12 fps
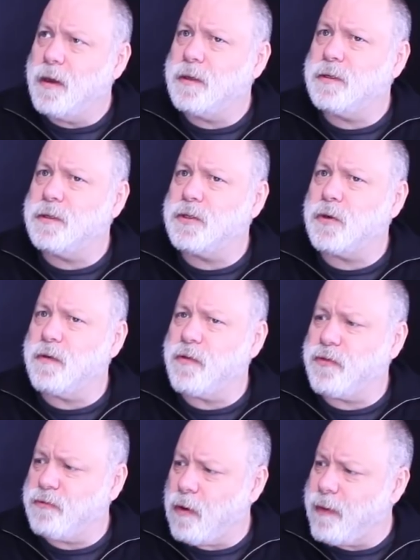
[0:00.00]
to sort of
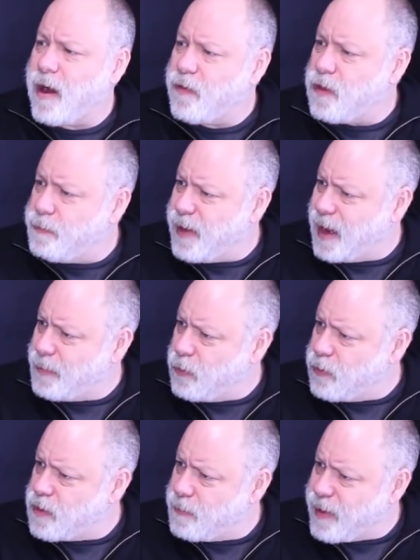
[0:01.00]
throw out the baby
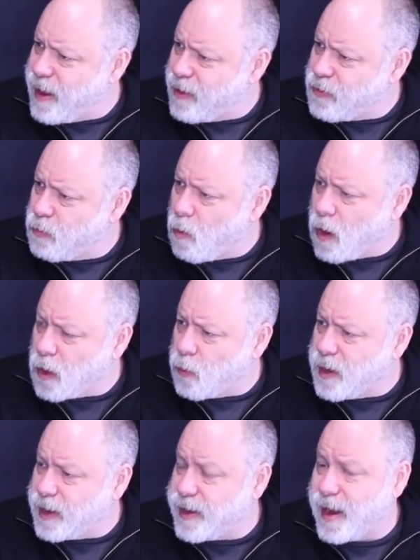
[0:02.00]
with the bathwater when
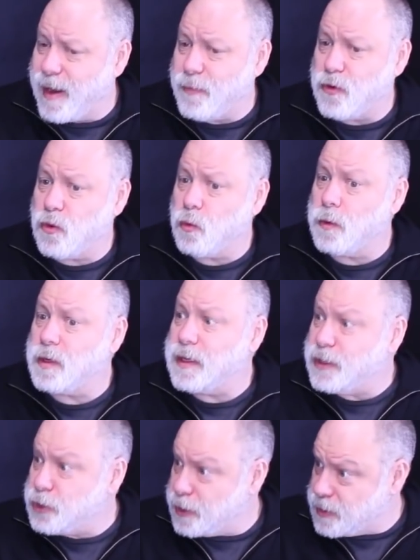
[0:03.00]
it came to
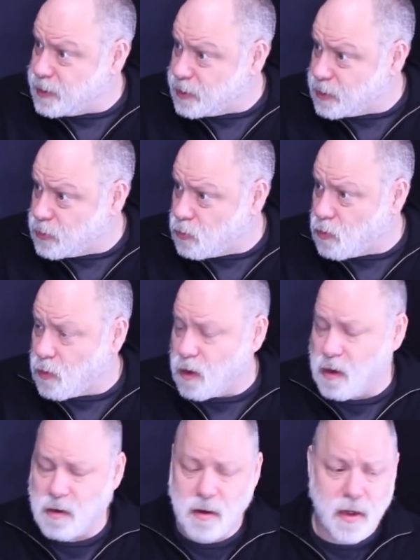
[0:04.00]
religions
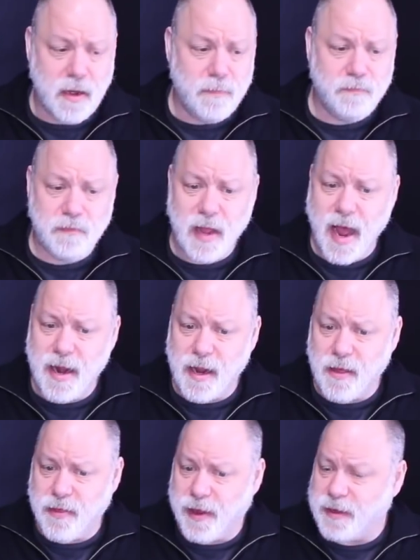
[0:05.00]
or
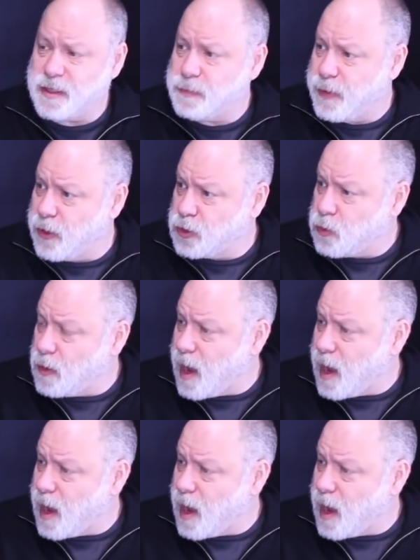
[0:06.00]
anything spiritual.